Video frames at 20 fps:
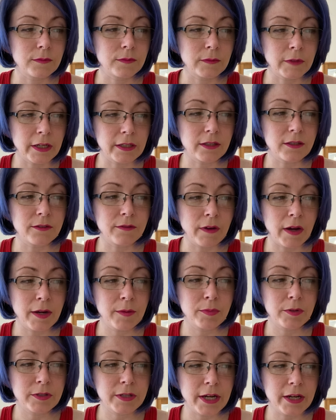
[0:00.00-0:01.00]
Like the
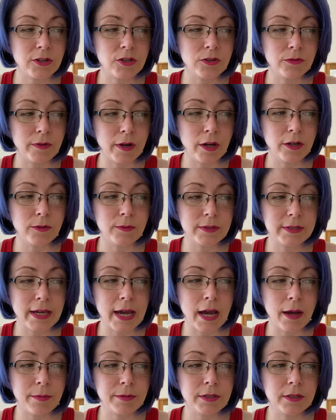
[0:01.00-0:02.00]
divine protection around you is
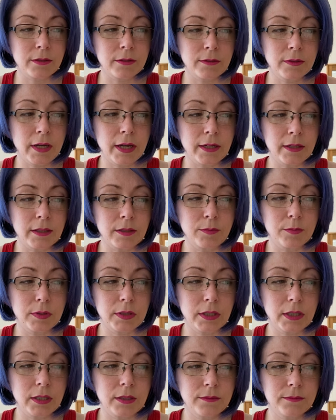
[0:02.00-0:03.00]
absolute and
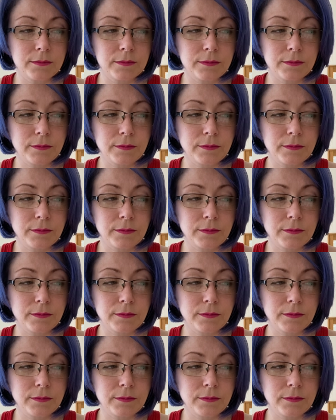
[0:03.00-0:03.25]
complete.